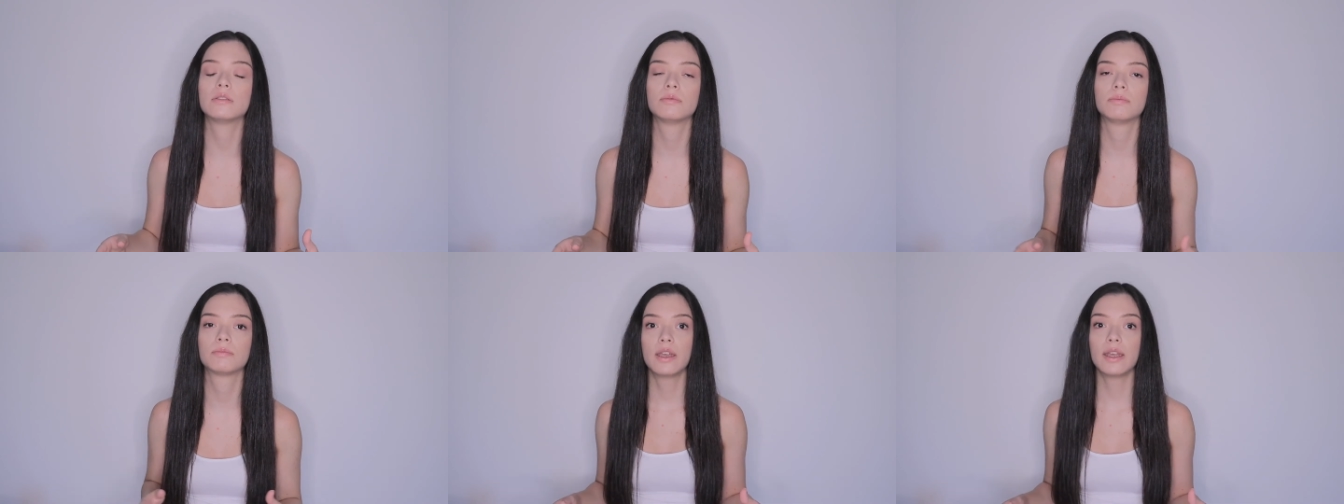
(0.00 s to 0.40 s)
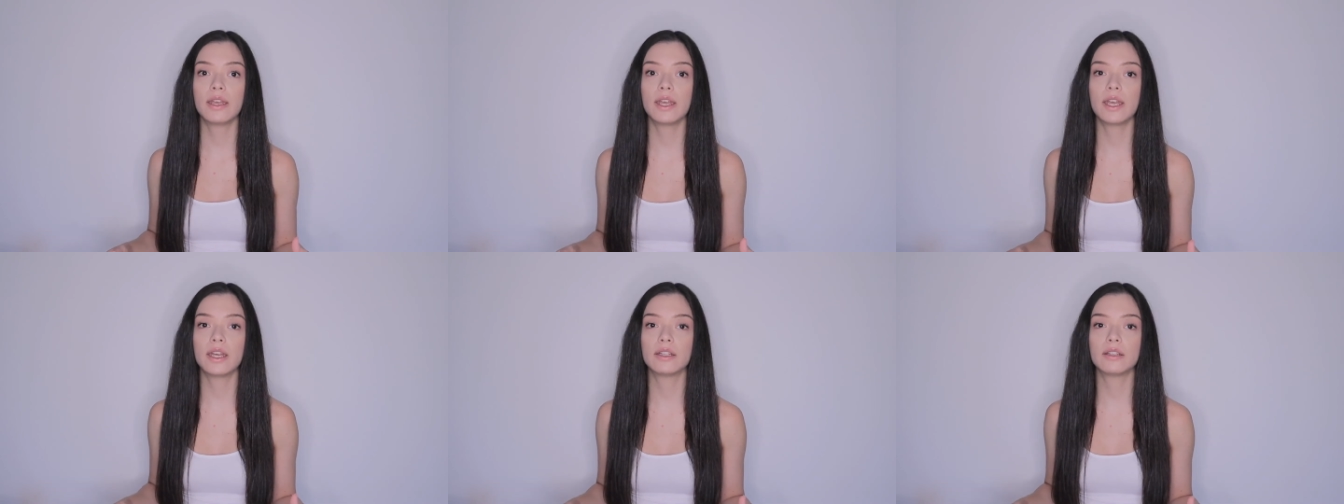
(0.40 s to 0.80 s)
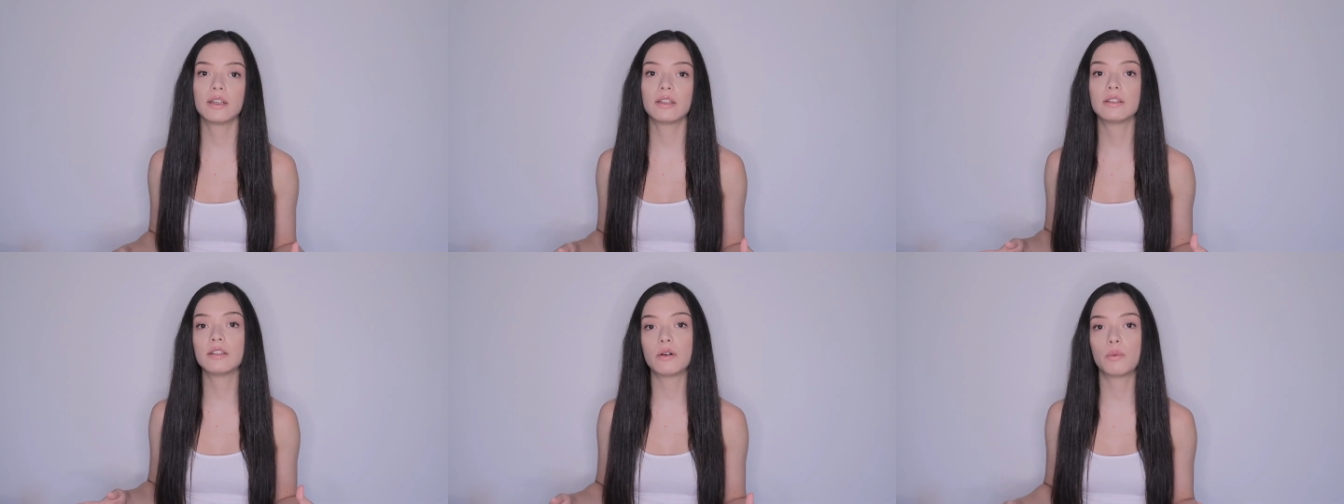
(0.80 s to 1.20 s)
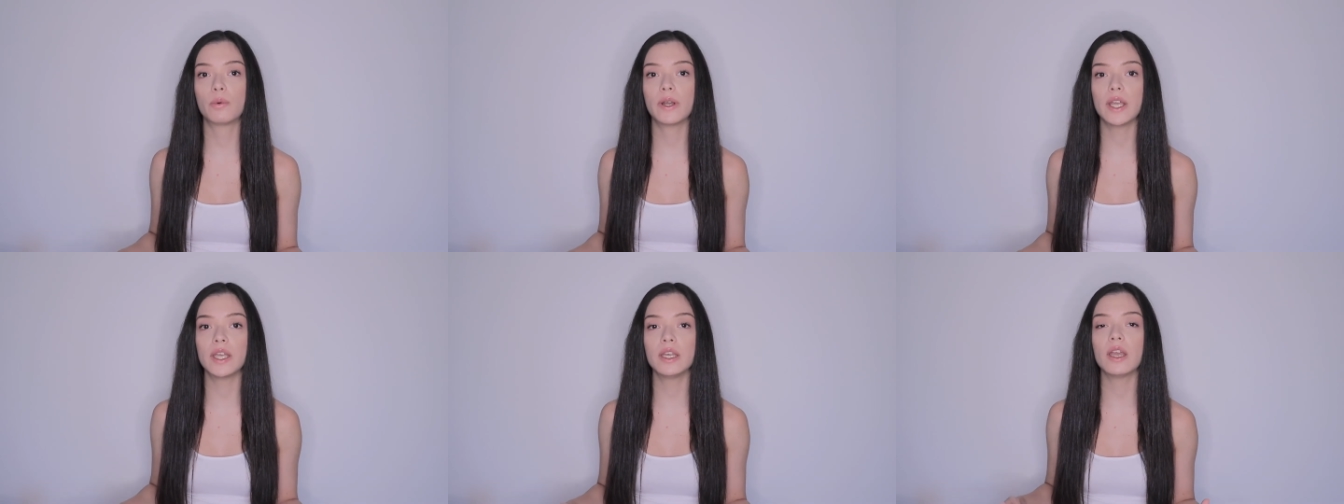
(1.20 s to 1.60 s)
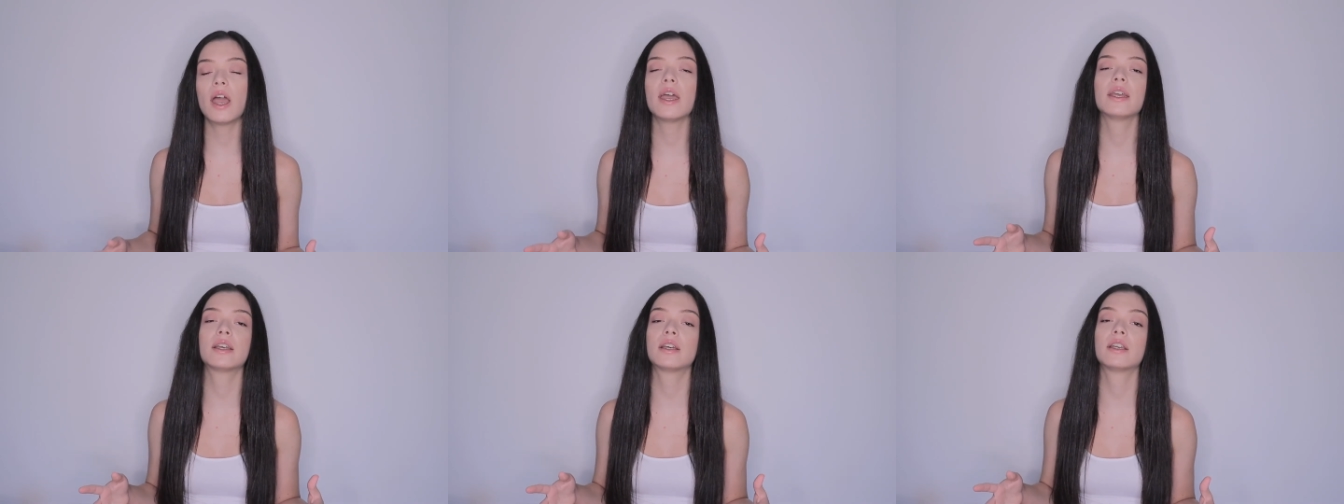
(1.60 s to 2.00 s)
And the way
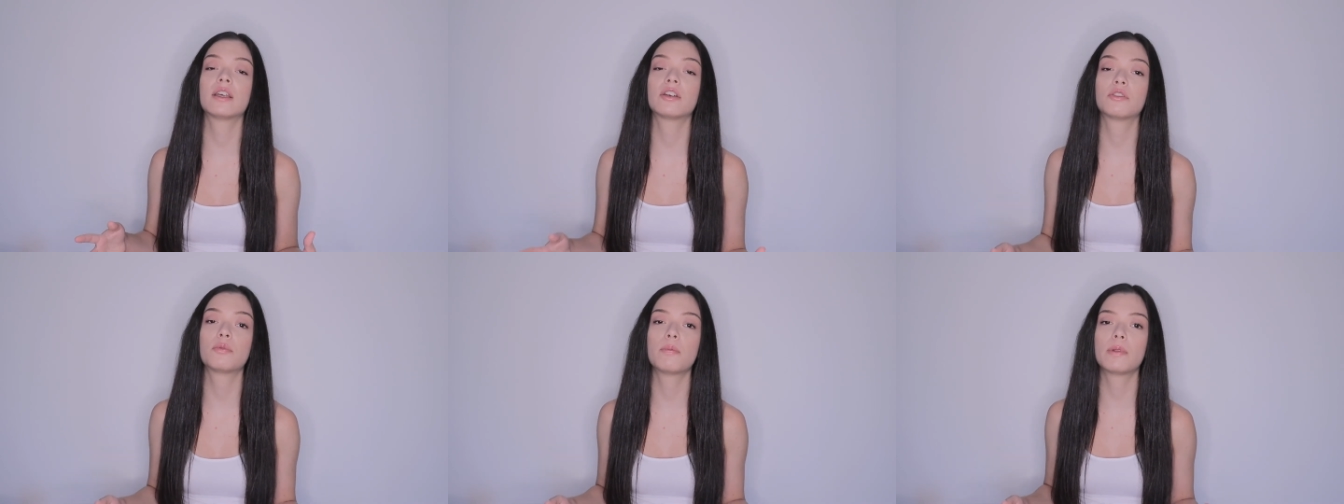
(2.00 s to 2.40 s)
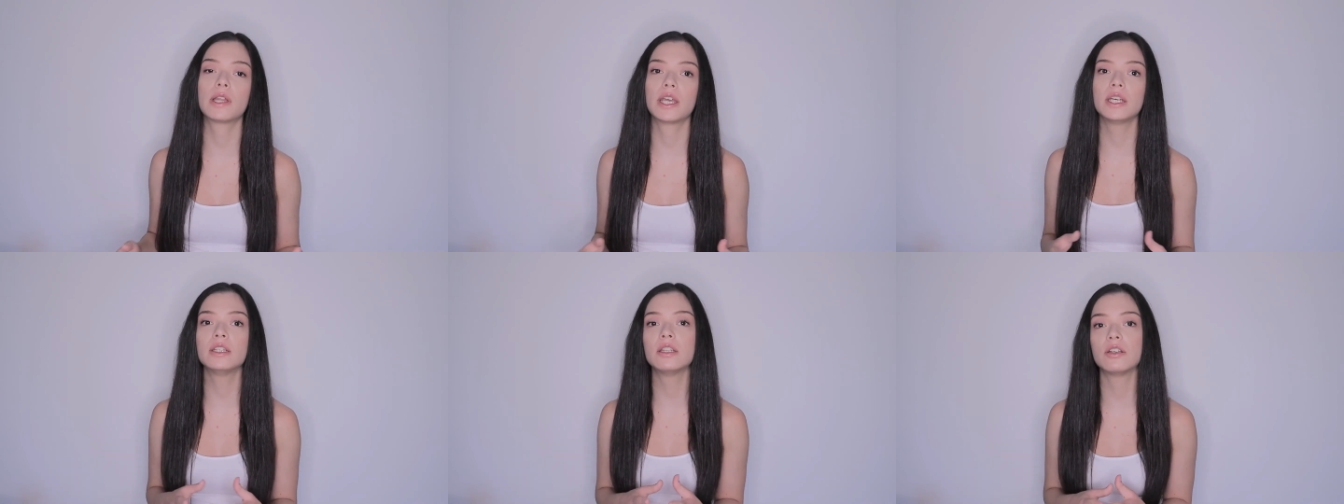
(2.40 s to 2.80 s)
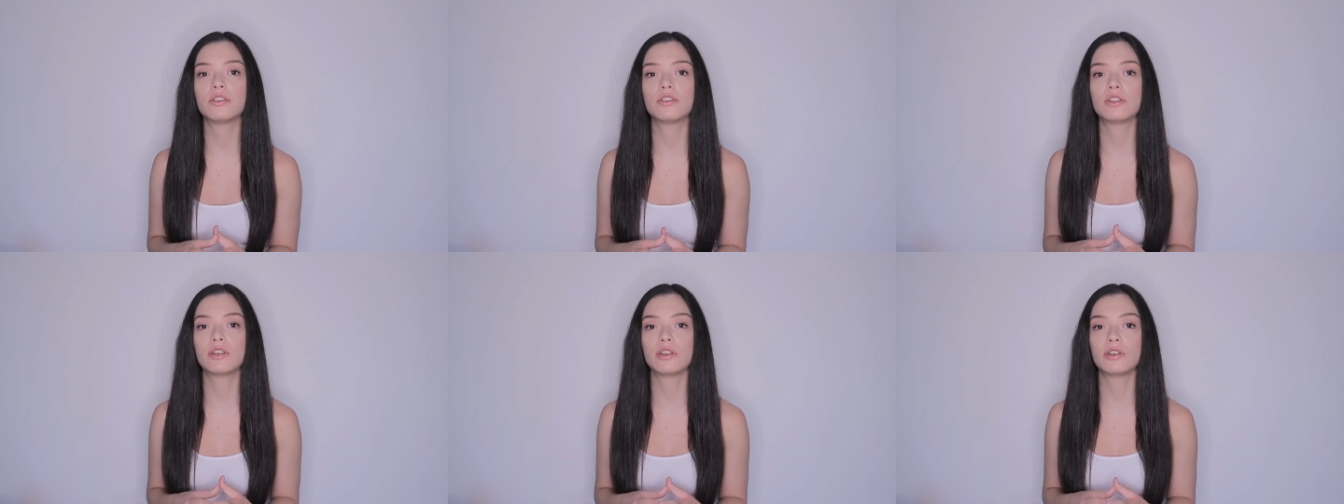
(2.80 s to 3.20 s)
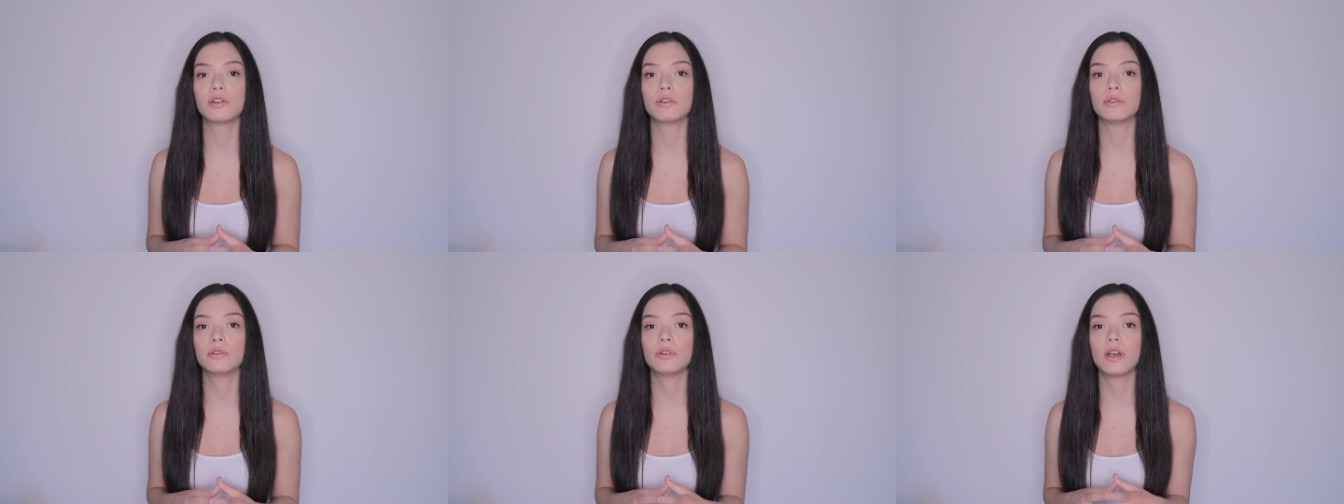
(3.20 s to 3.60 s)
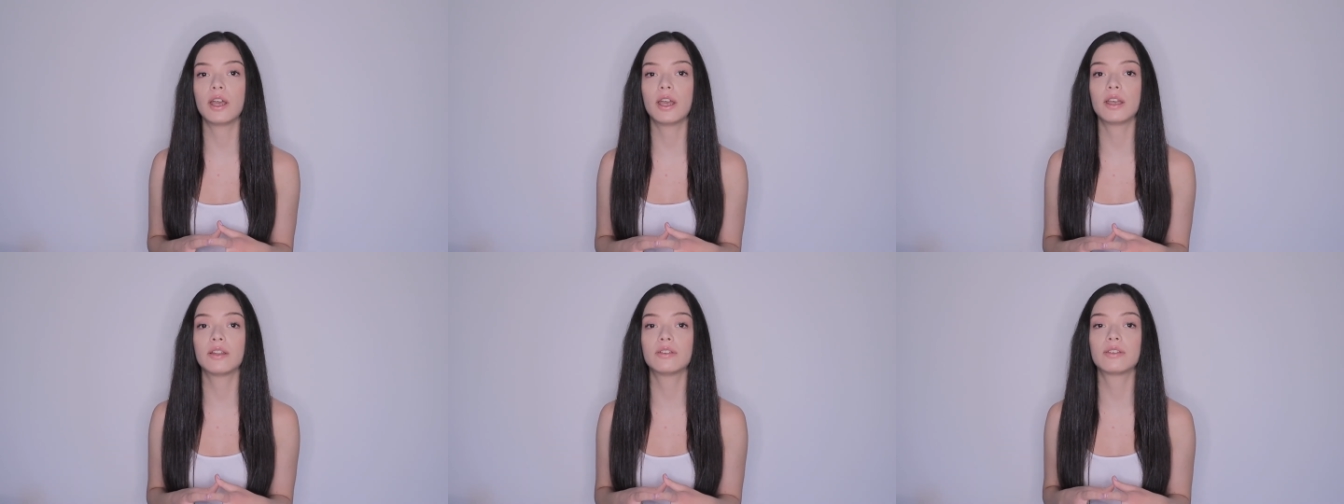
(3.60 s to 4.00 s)
I can explain this to you
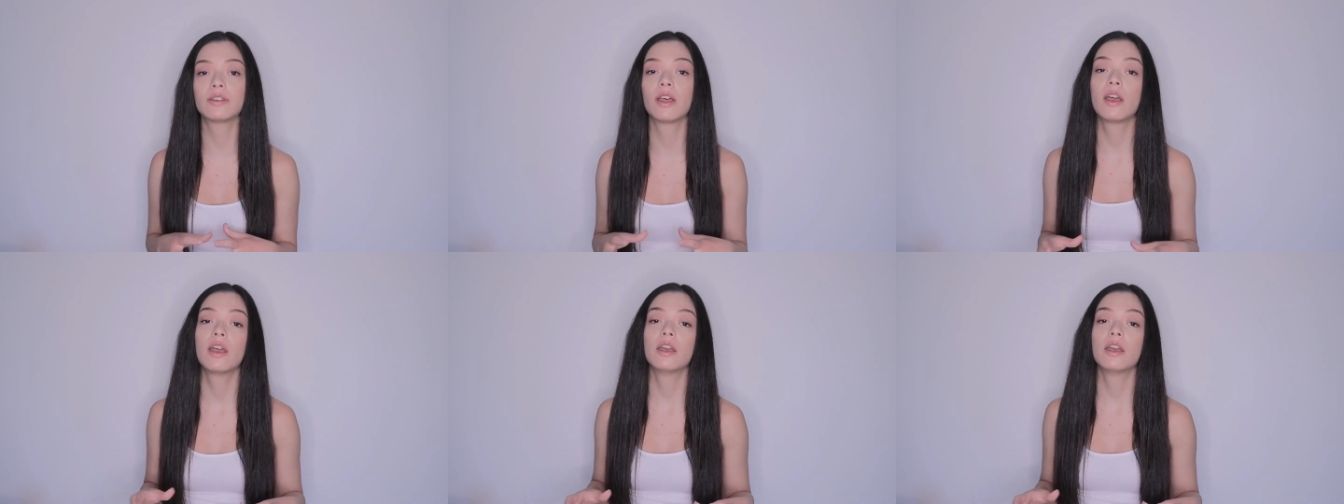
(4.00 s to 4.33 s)
is,